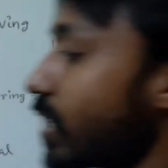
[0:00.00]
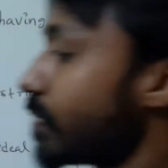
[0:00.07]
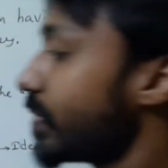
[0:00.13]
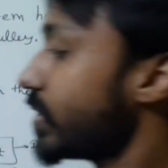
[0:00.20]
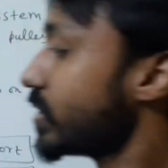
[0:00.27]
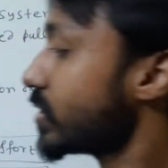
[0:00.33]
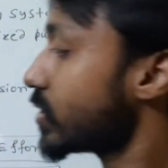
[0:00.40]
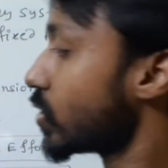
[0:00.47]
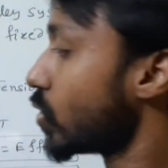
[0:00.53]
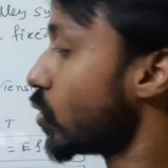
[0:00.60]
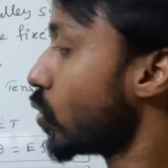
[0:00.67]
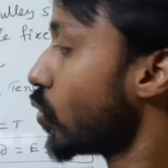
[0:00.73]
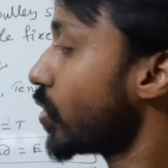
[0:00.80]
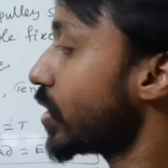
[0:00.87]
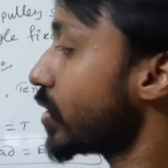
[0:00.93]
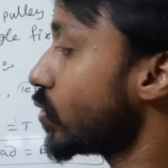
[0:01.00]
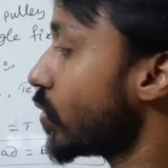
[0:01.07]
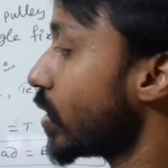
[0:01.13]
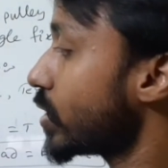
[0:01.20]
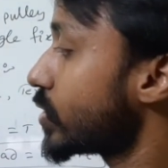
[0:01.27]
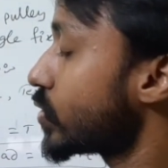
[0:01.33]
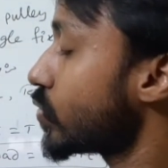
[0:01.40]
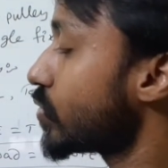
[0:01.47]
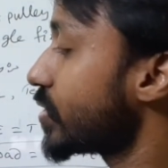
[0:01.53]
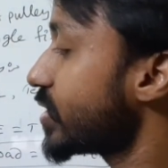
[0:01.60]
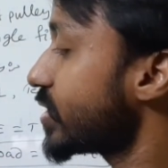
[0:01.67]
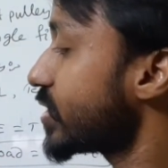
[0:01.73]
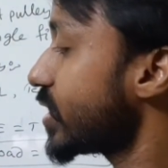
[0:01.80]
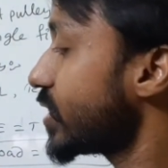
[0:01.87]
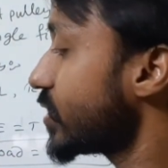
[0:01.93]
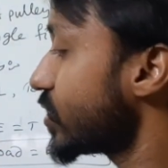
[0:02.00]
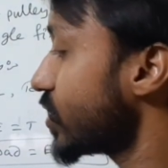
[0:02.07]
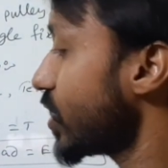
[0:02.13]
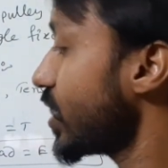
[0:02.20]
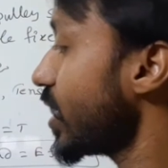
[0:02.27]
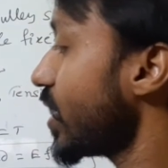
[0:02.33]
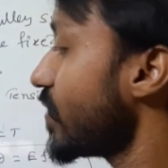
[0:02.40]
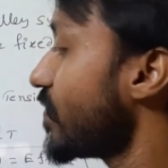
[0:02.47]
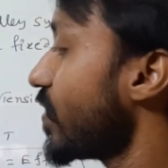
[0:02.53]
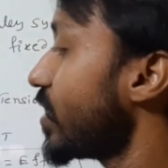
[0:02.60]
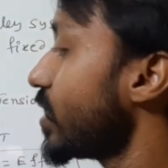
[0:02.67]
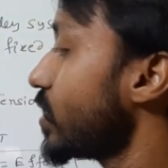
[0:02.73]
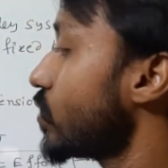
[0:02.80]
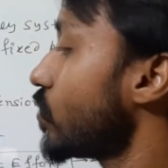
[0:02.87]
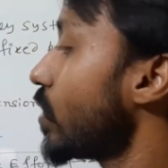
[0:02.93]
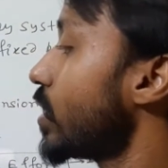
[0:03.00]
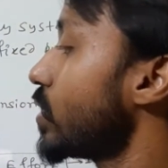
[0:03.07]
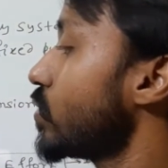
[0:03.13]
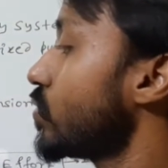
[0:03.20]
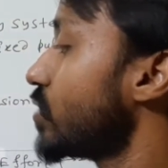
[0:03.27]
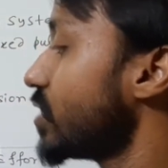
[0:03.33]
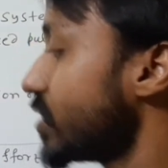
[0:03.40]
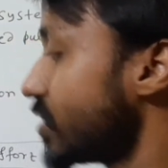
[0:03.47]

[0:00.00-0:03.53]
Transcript: means load equals to this tension, effort equal to this